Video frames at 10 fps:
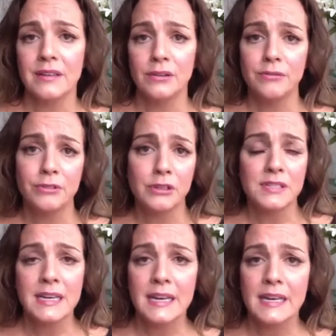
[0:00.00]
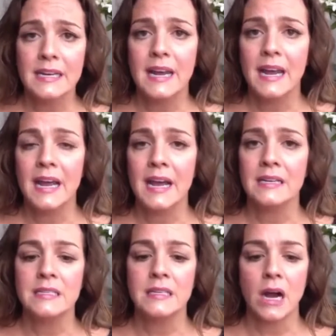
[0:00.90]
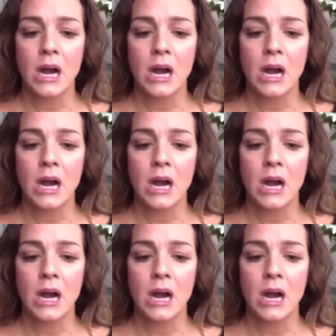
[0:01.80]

good for your skin, and